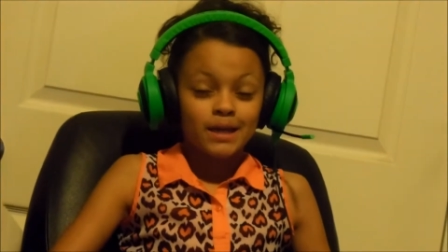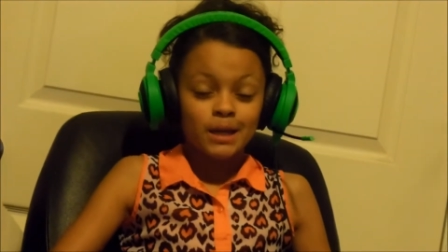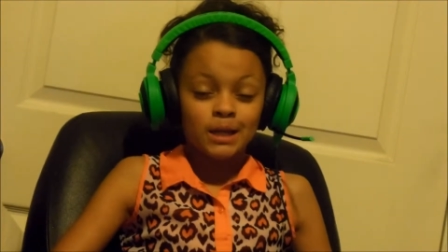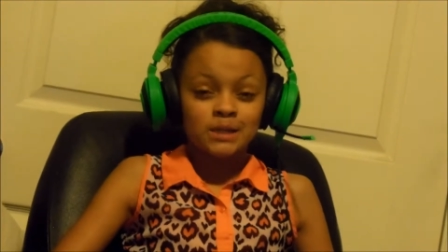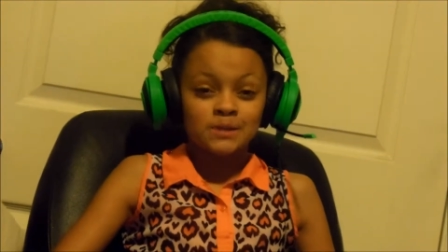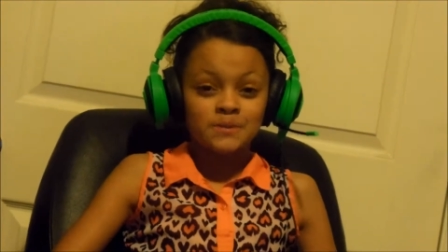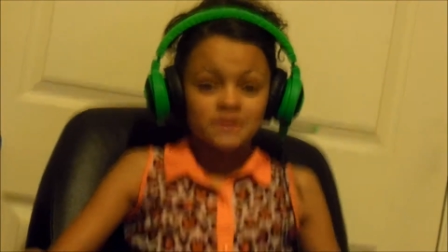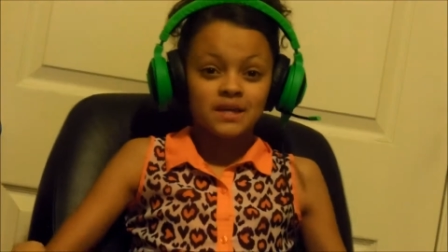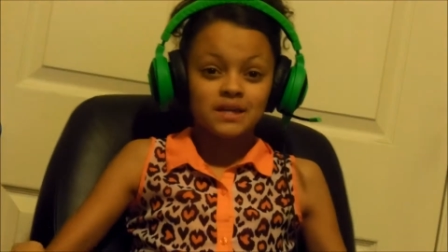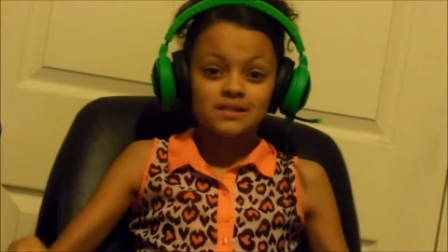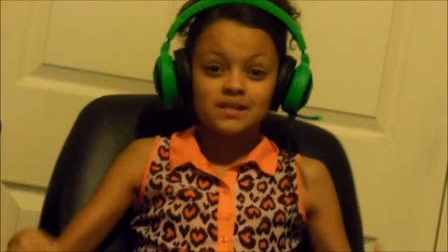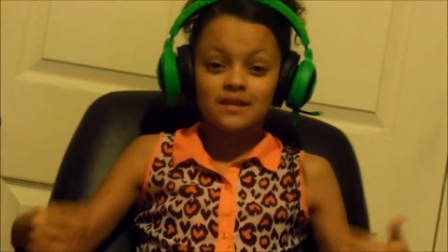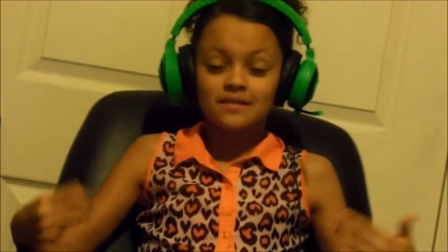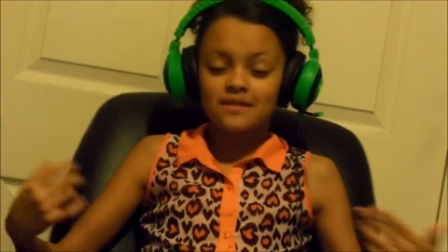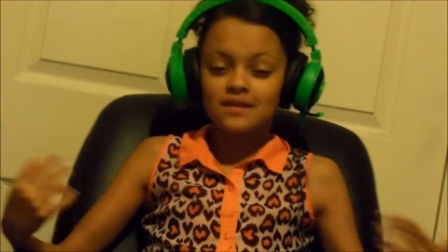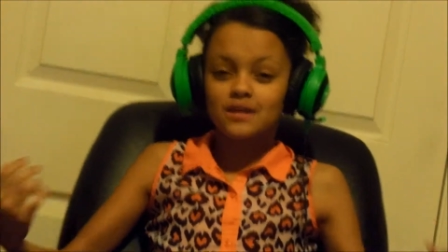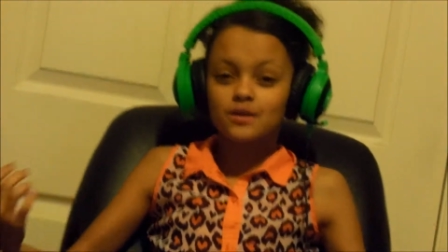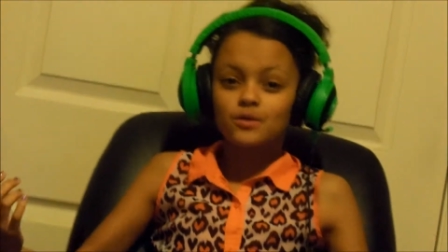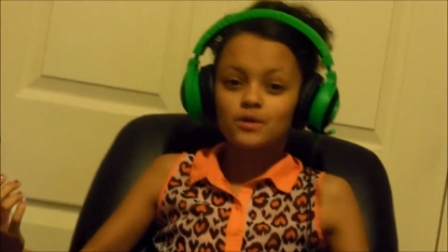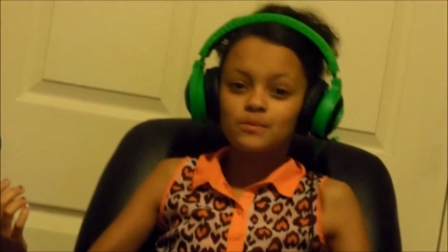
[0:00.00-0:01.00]
is because I
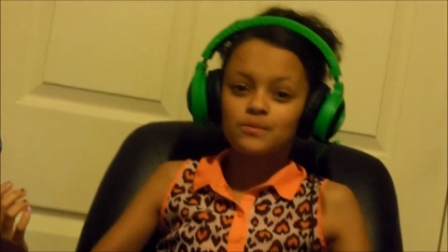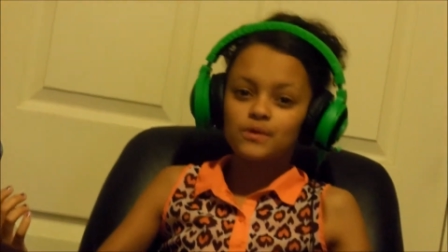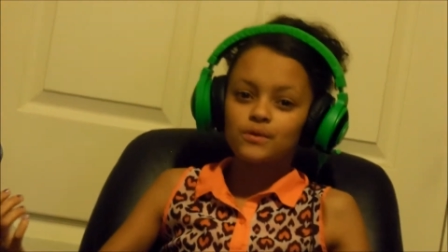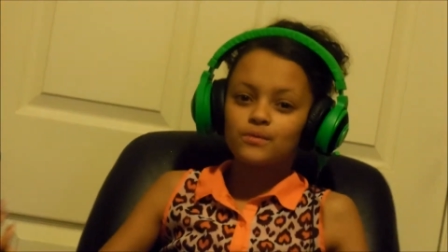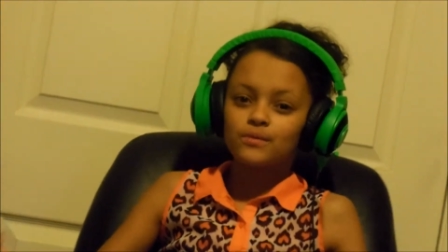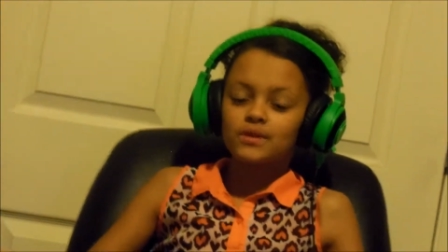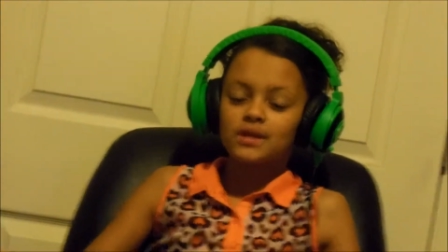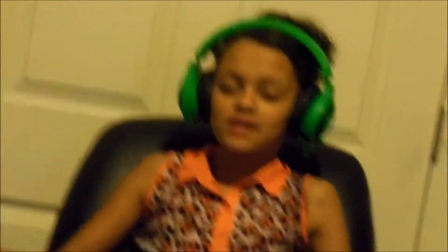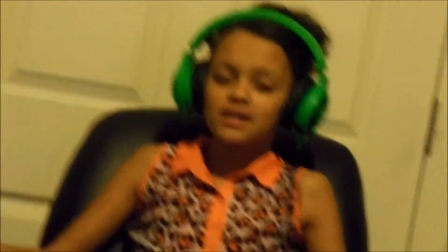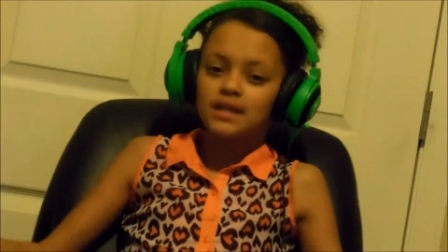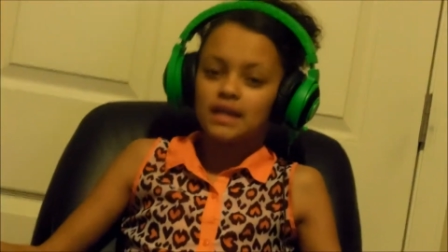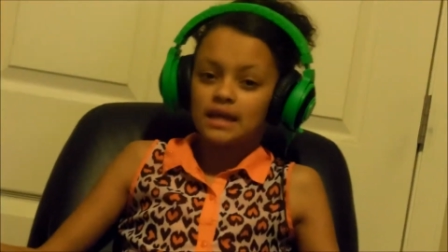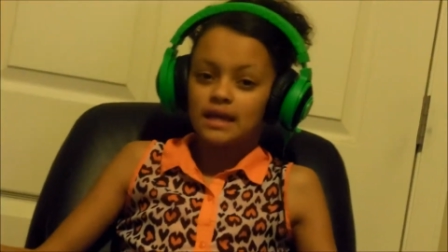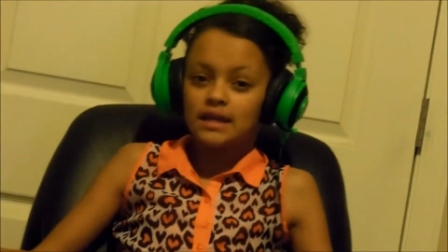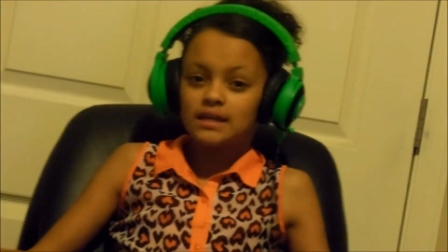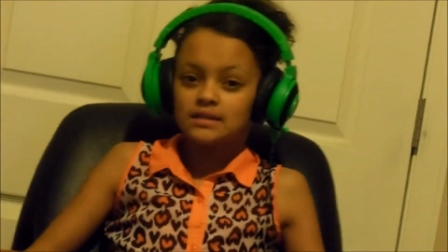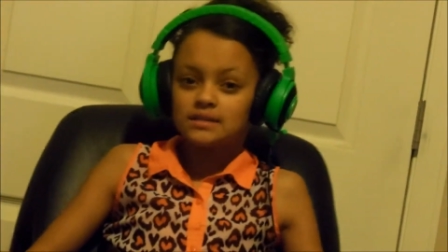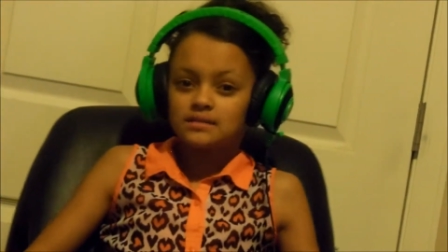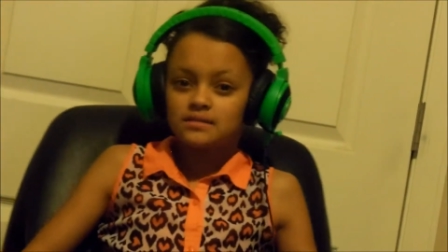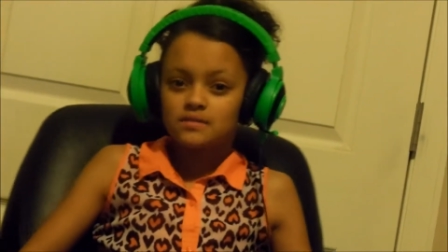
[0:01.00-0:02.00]
think it would be really
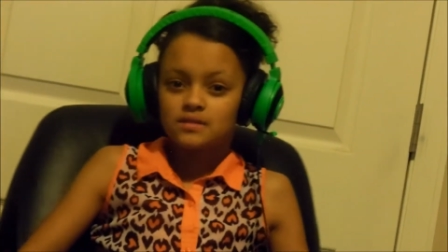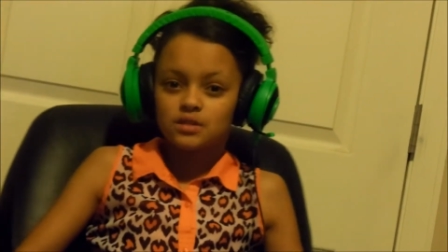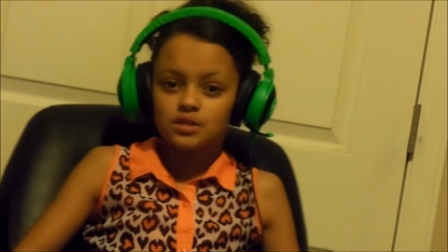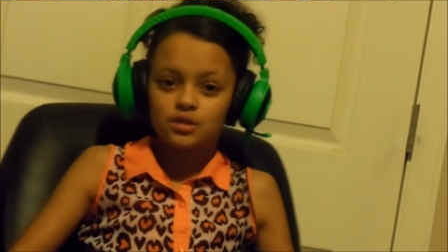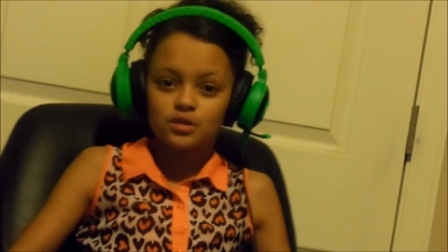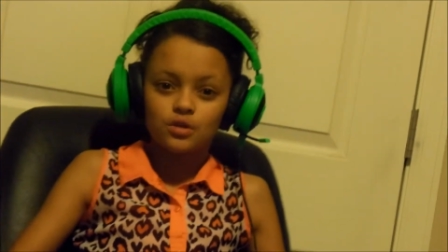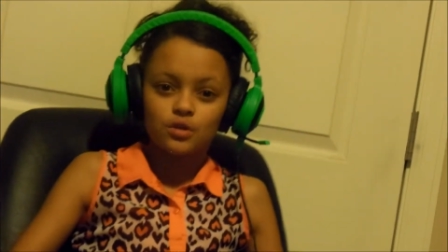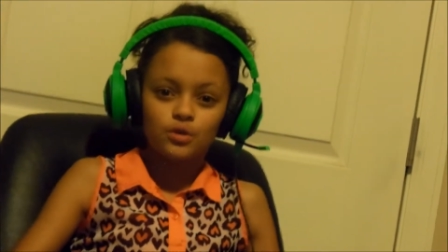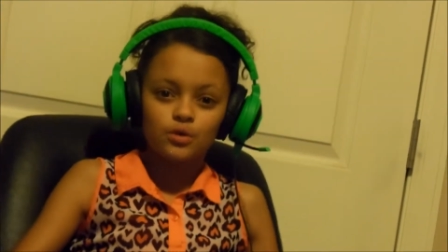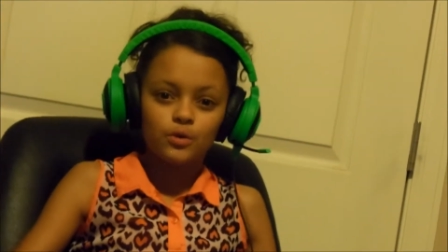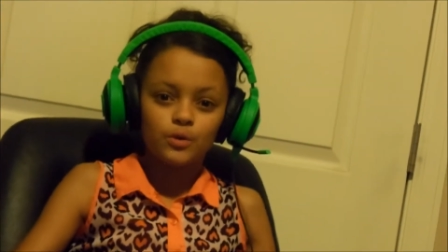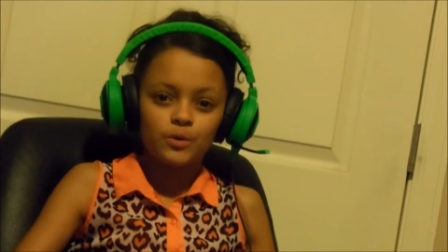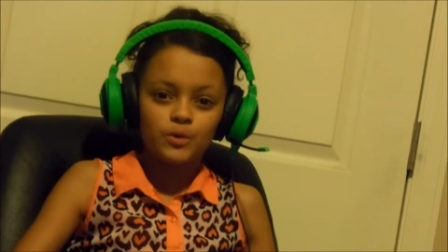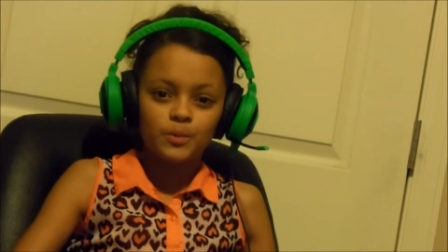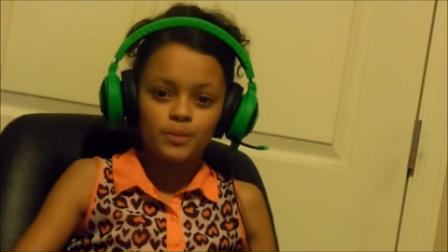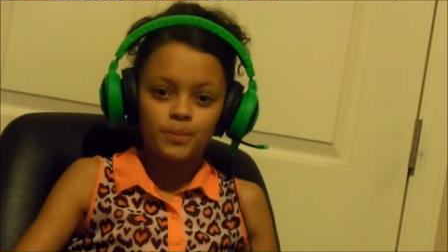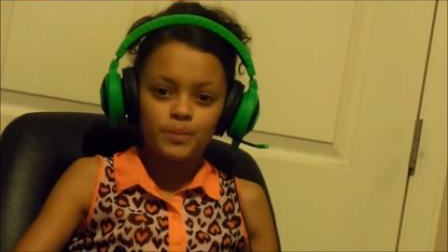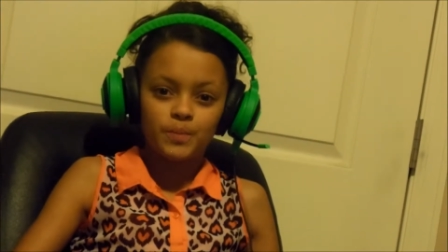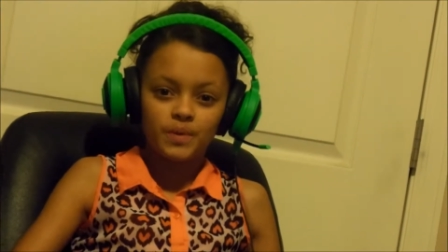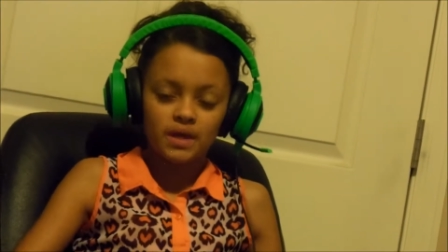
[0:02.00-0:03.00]
neat
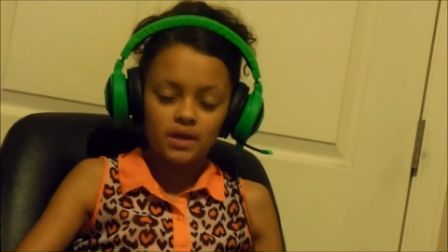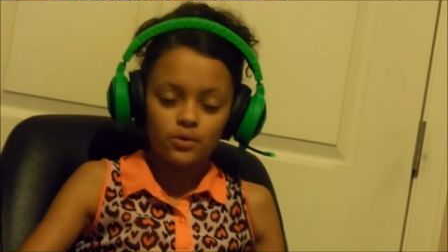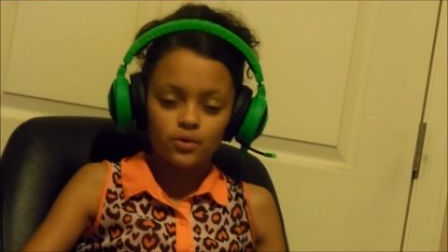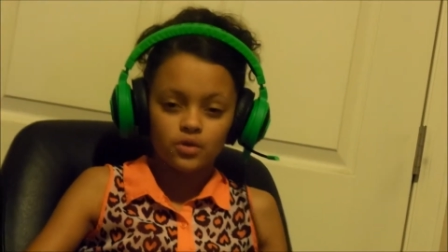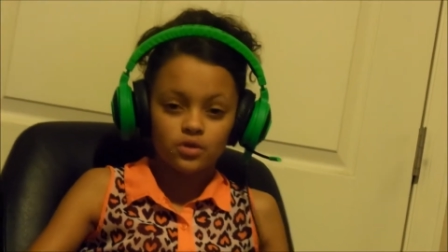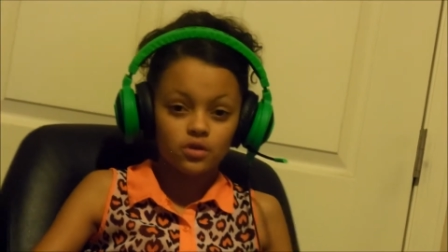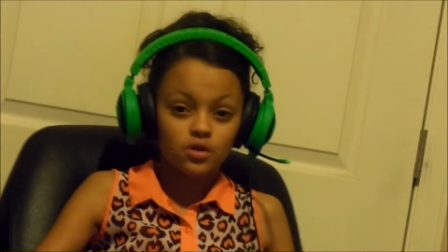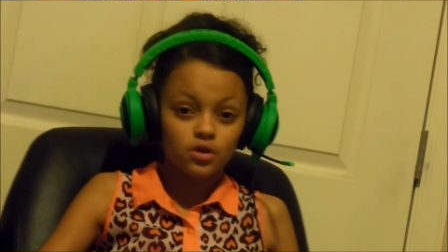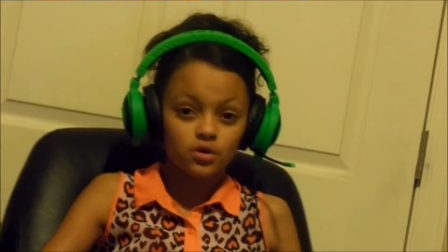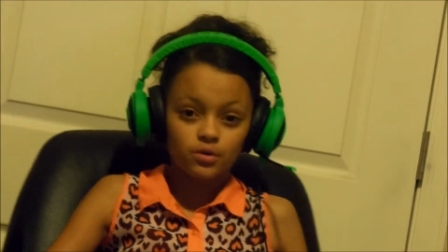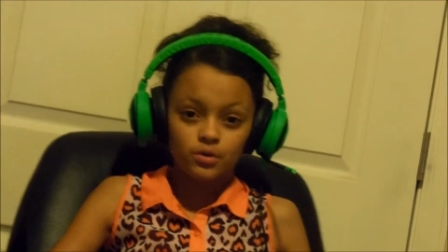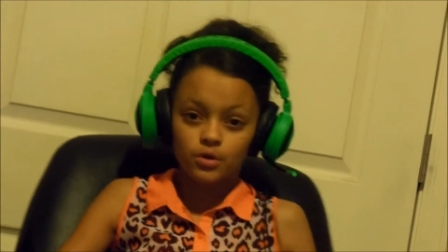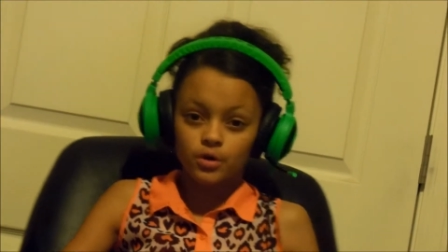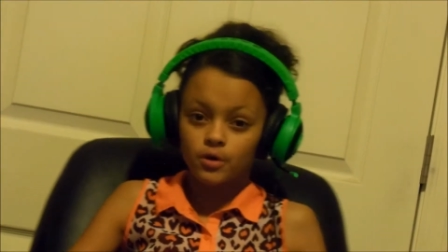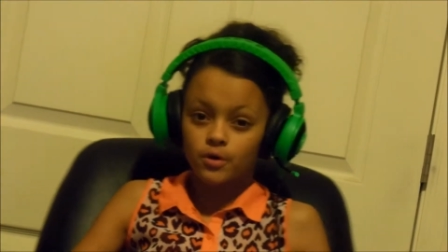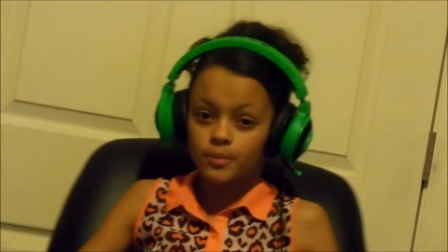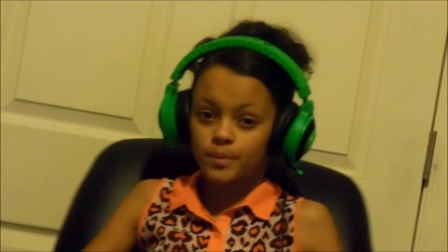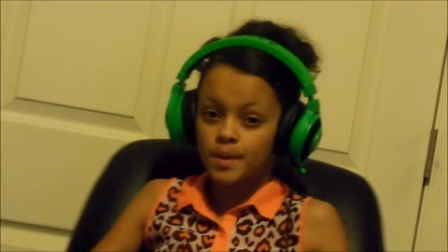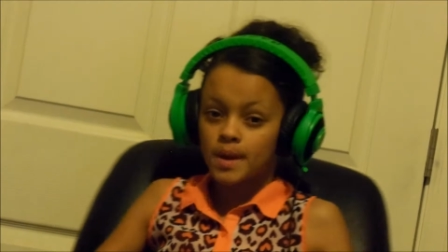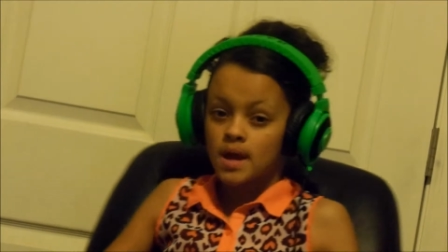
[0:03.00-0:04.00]
to be with a
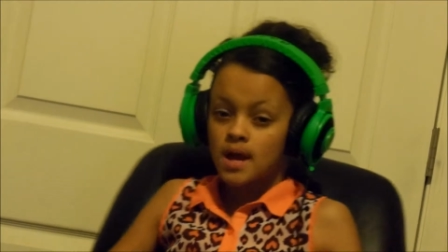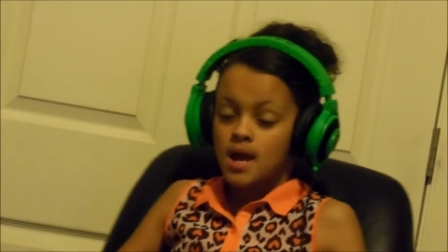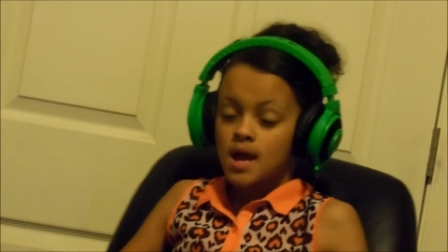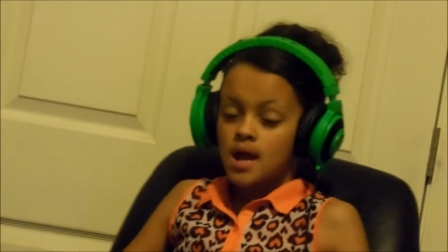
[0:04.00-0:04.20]
group